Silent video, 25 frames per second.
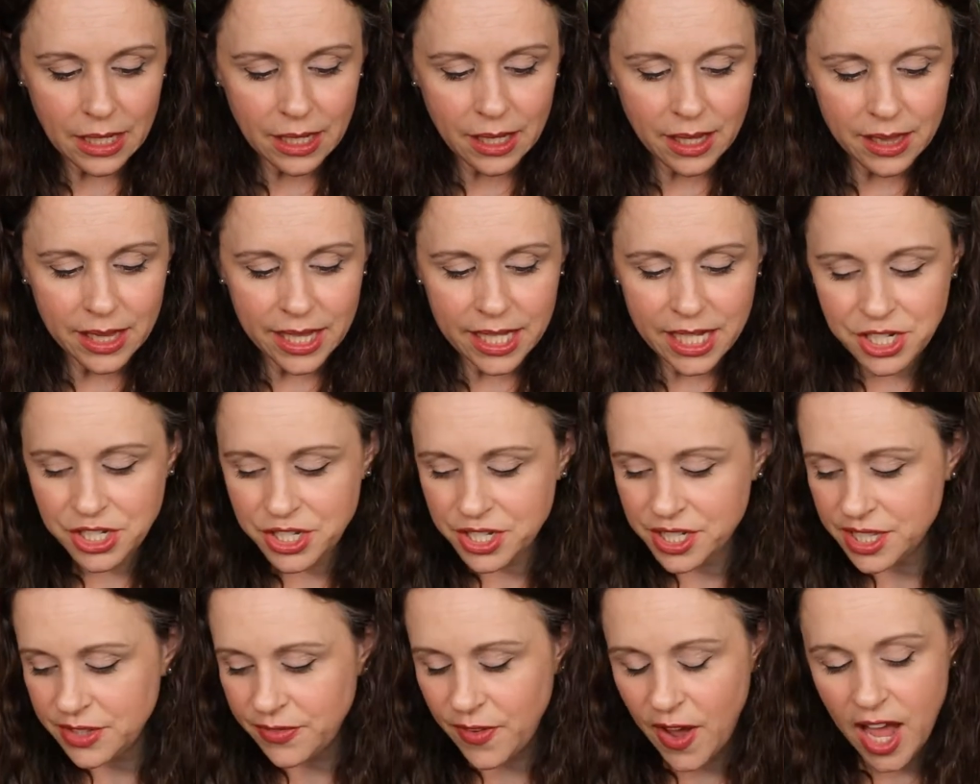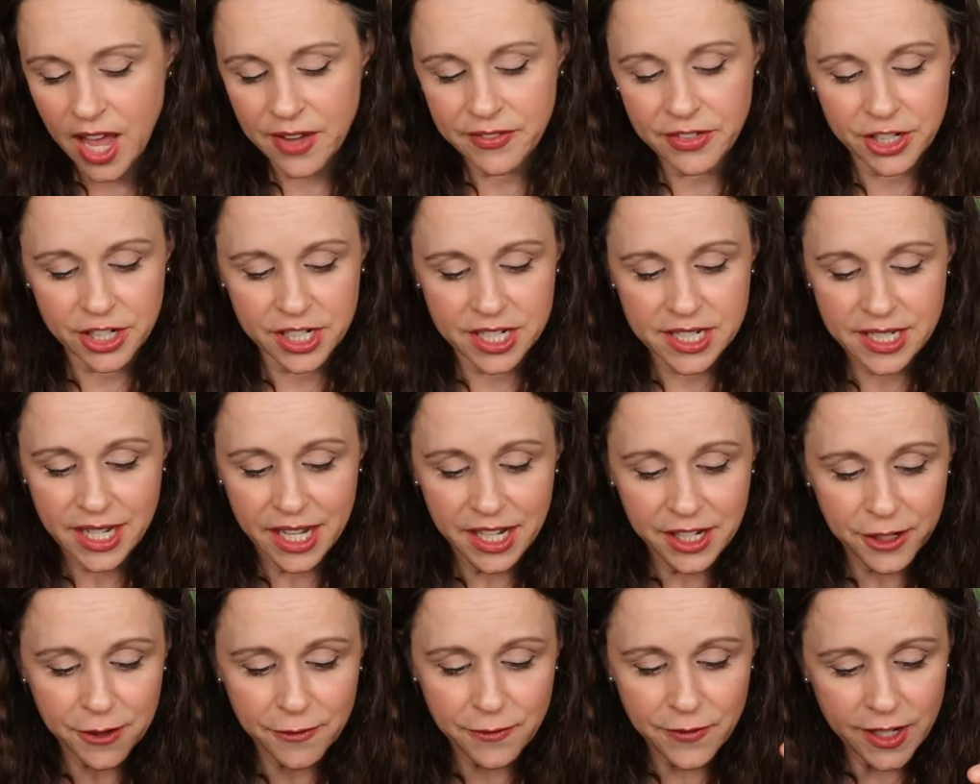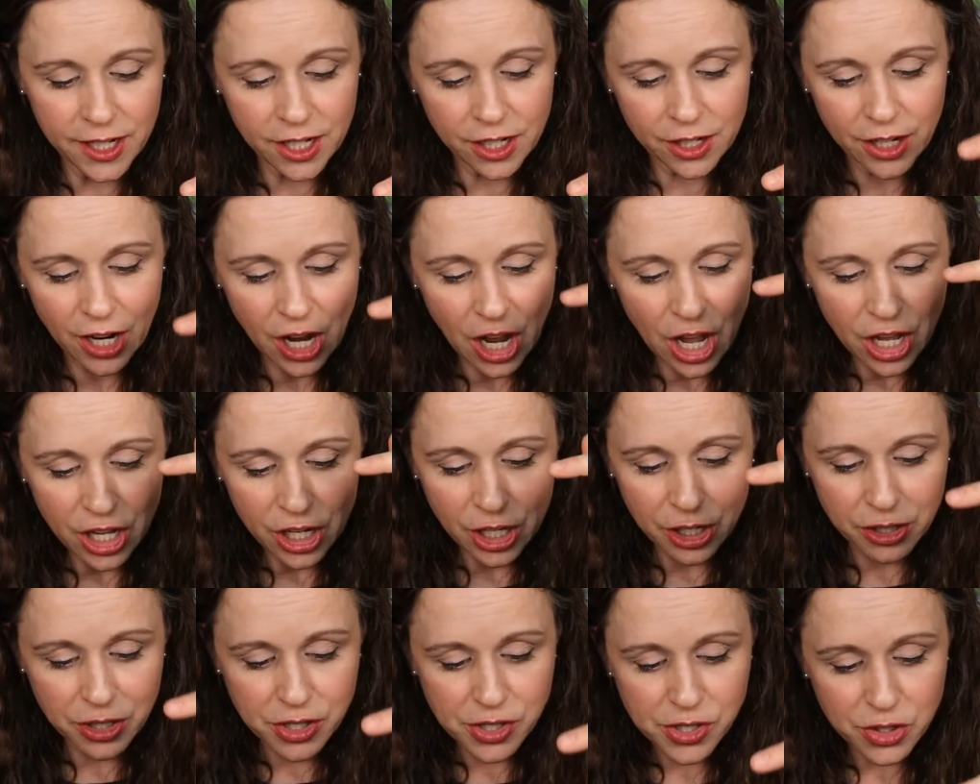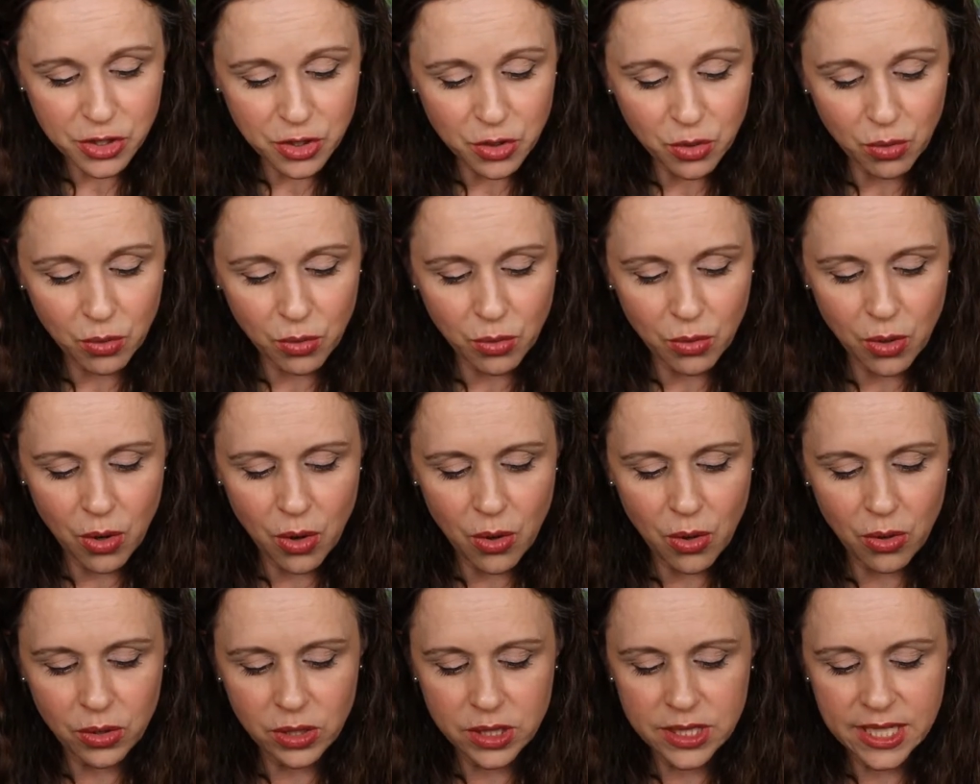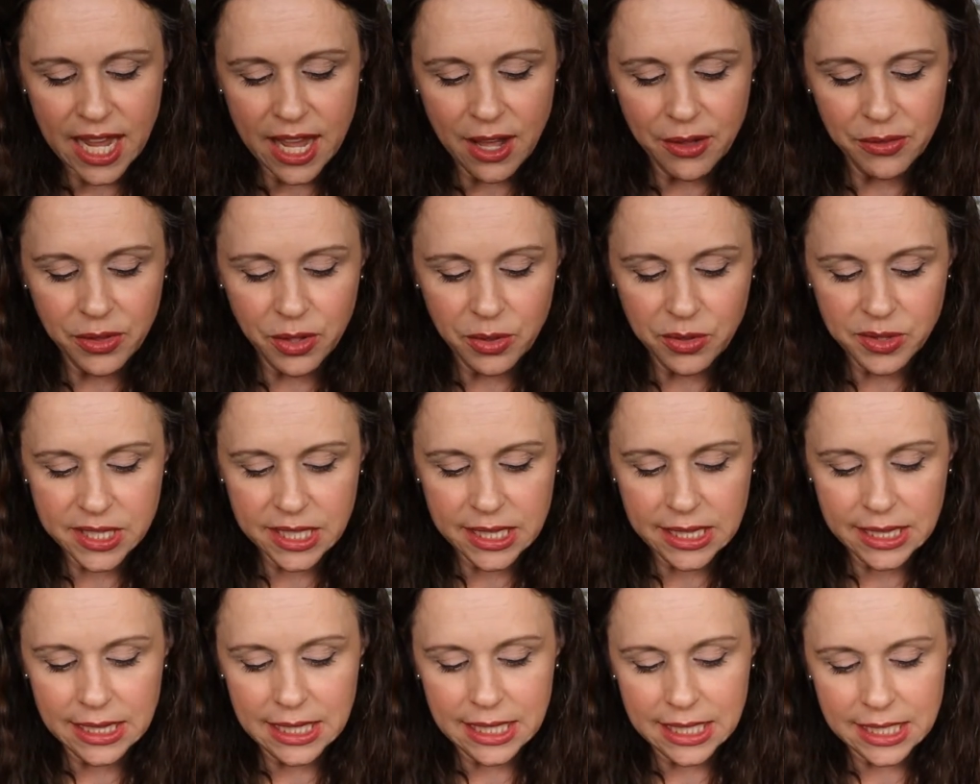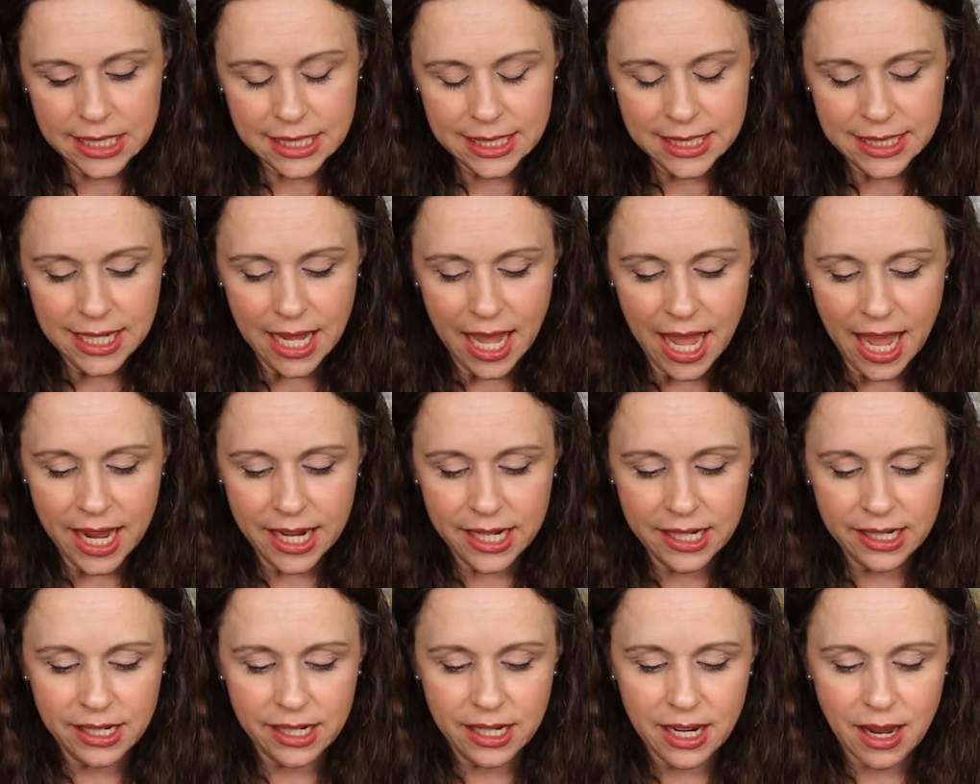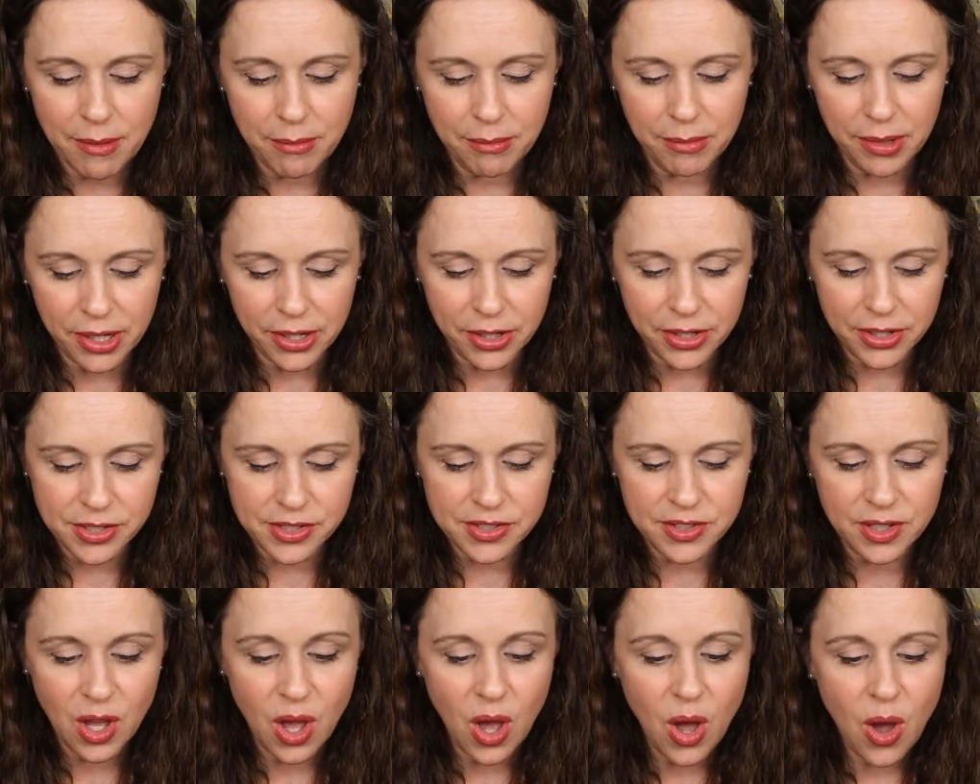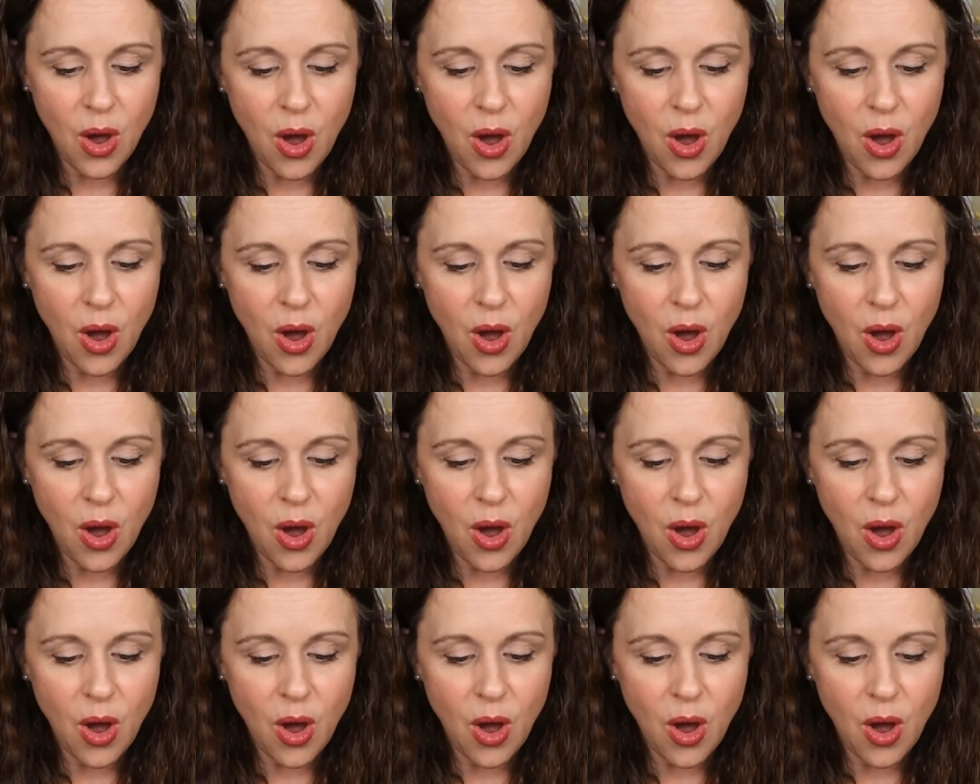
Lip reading: Galatians 5, you're going to take your finger, you're going to scroll down those little tiny numbers